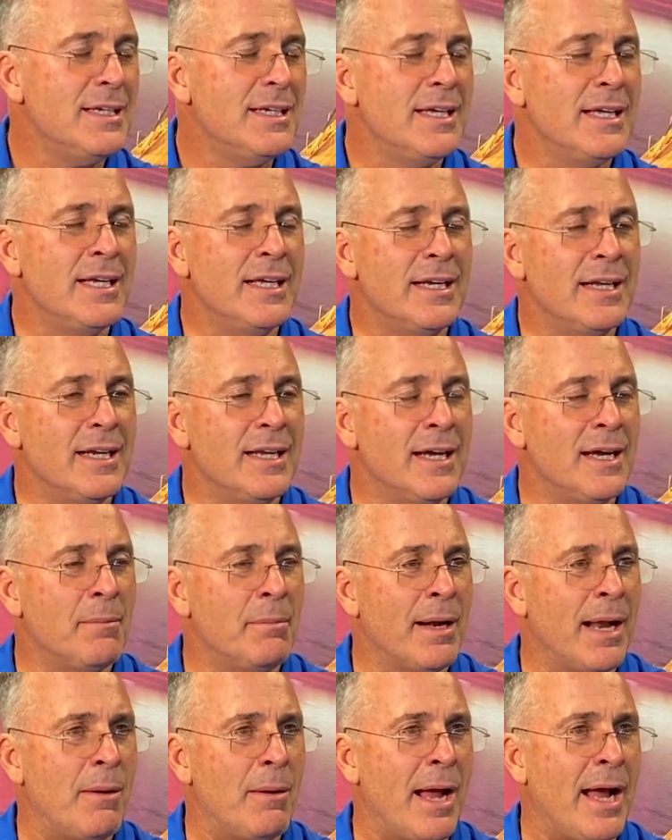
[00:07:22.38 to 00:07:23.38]
and, and uh,
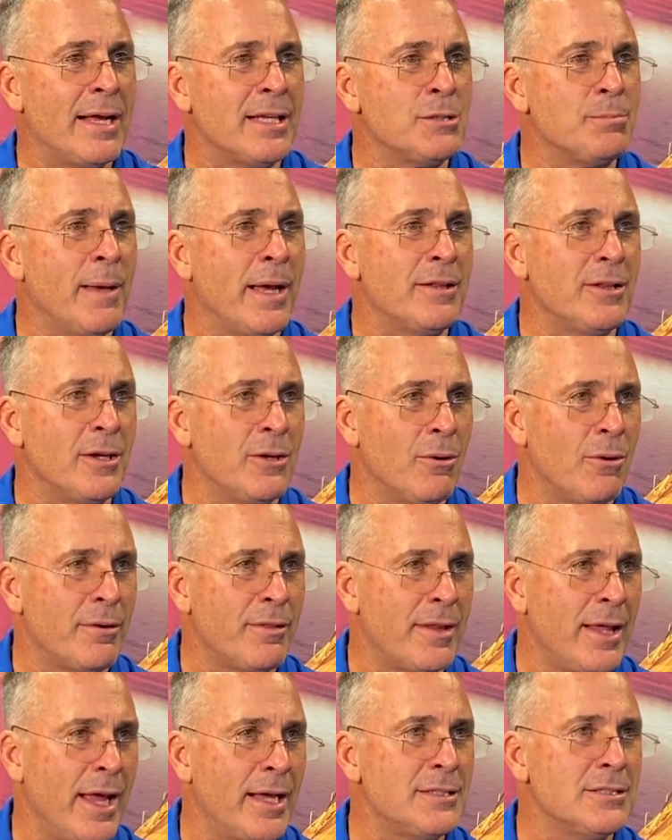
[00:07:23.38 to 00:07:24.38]
but I, I, expect the
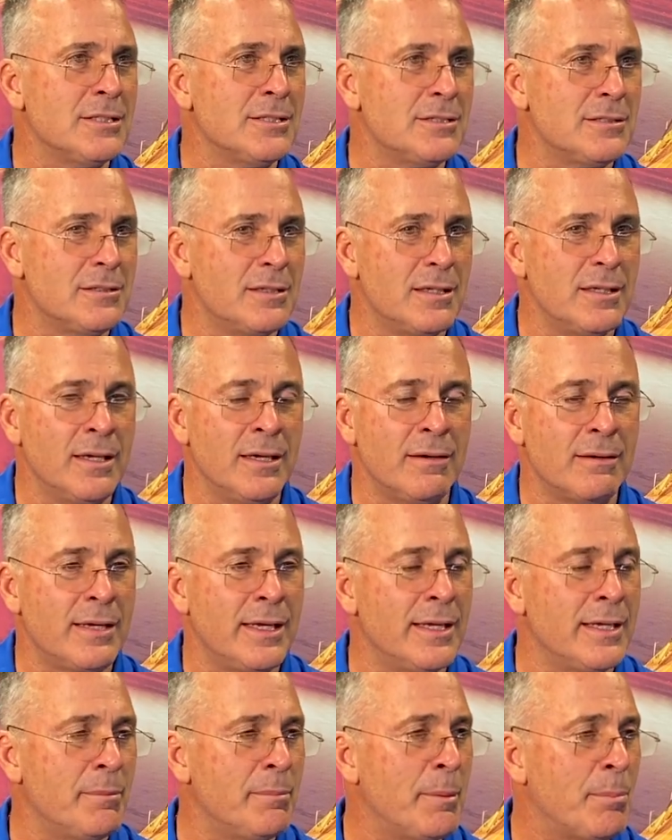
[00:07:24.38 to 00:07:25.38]
North Texas, you know,
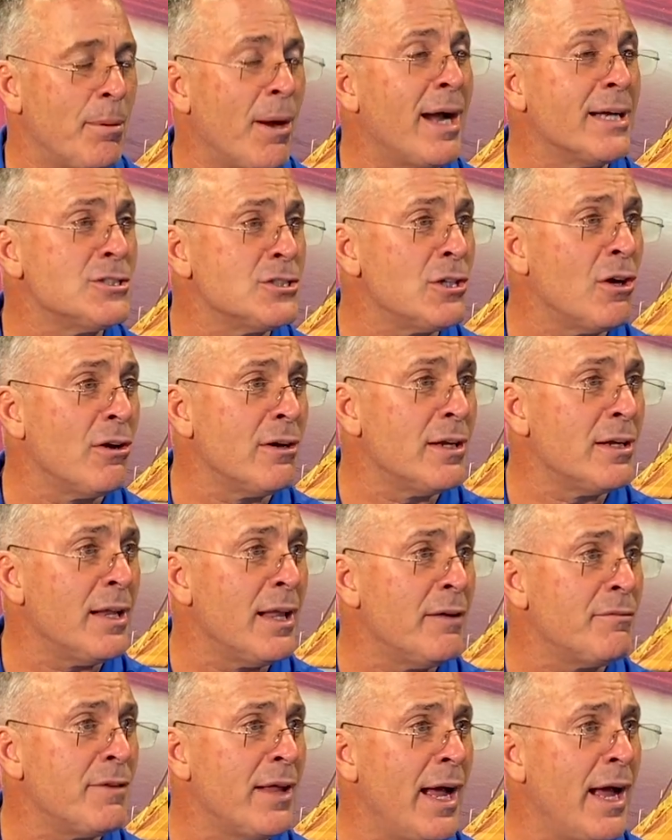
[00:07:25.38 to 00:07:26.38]
kid to be probably starting at
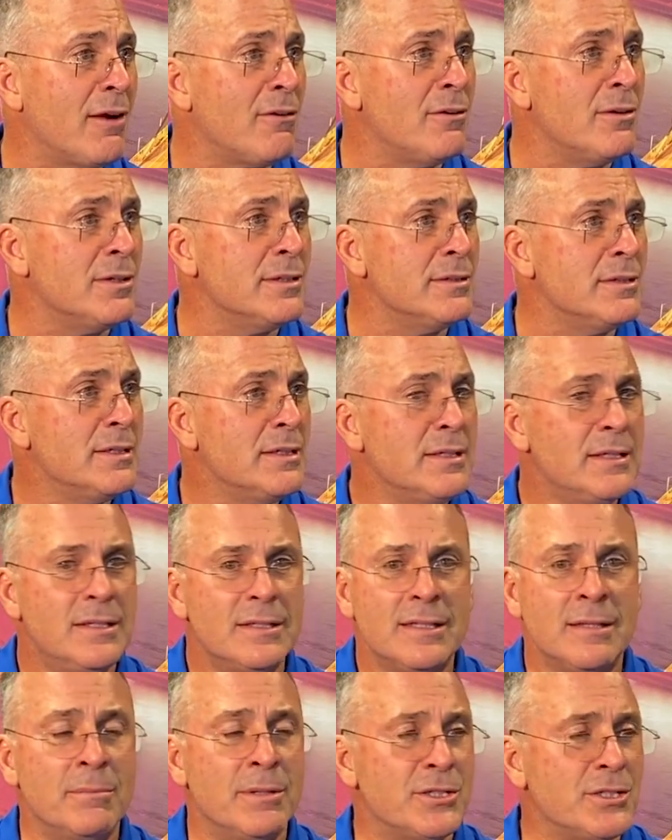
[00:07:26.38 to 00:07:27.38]
left tackle, and
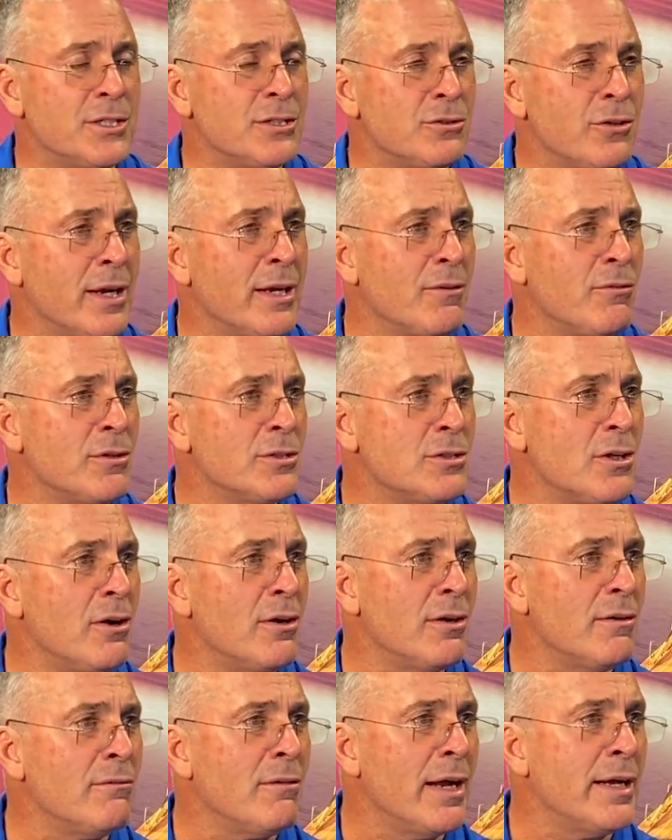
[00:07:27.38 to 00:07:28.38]
the Michigan transfer
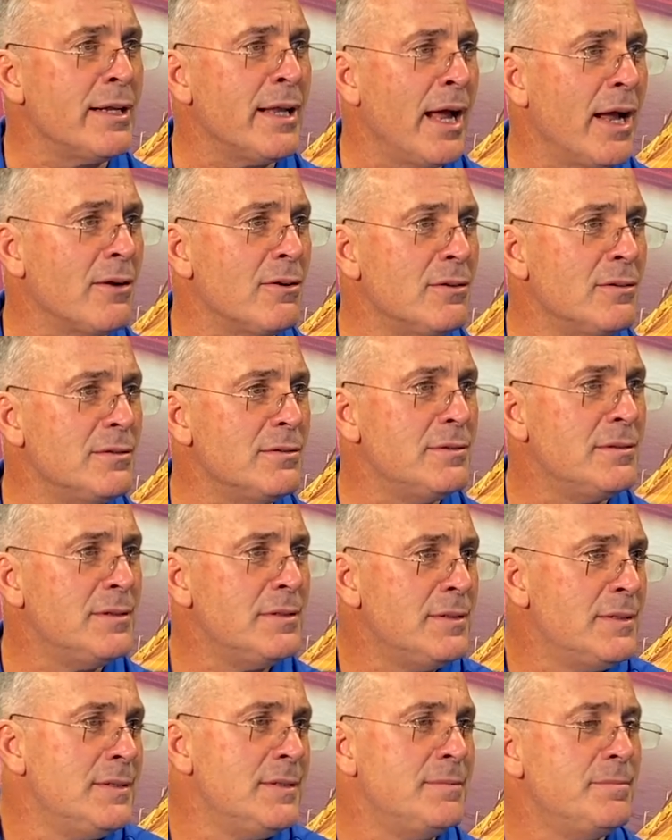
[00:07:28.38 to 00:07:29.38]
starting at right tackle. Right tackle.
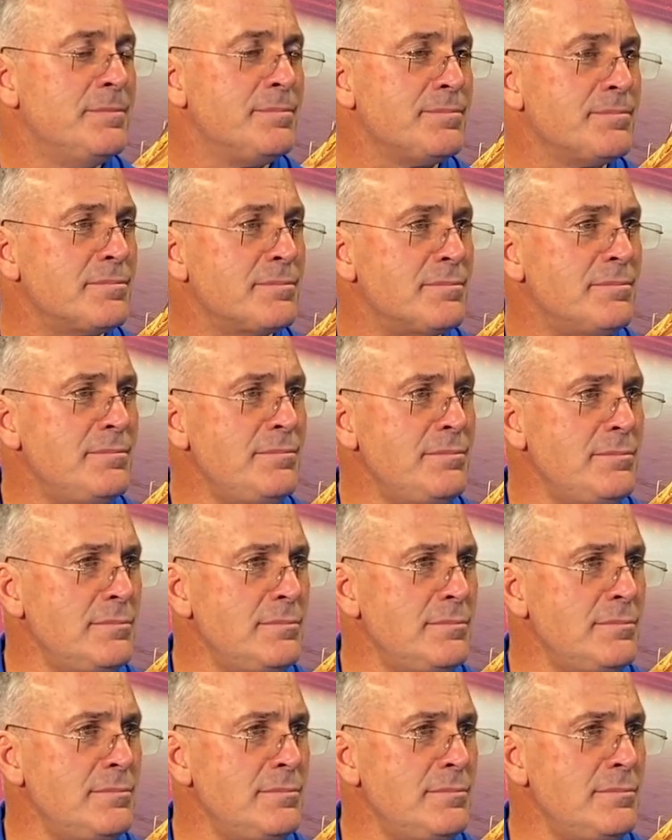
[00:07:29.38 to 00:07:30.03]
Well, but this,